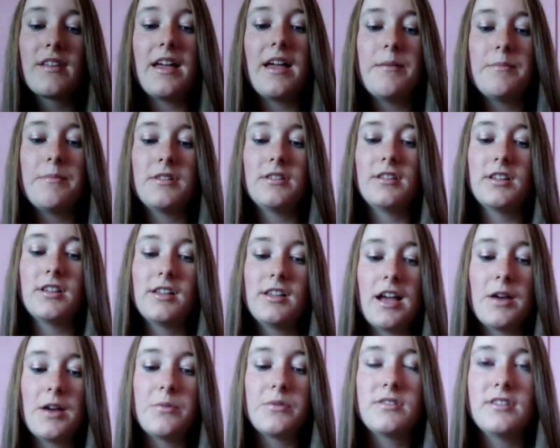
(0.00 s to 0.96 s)
um, a little
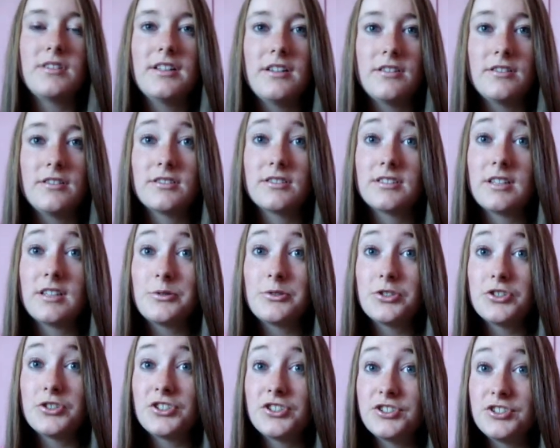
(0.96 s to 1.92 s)
eye with tears, because I
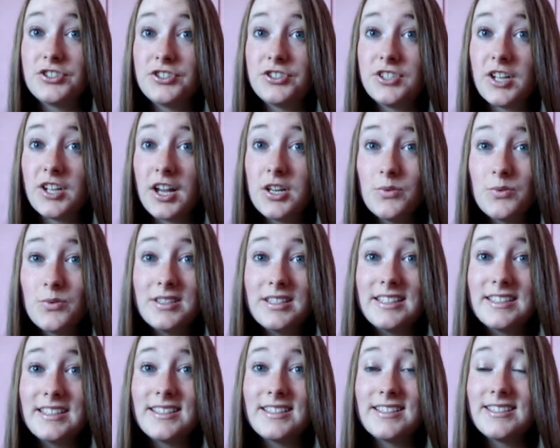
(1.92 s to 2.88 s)
was
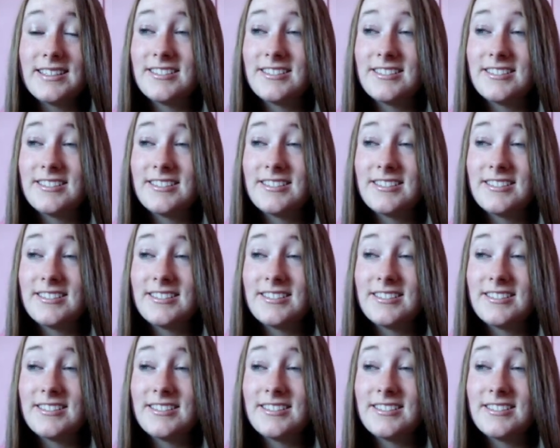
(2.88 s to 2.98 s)
genuinely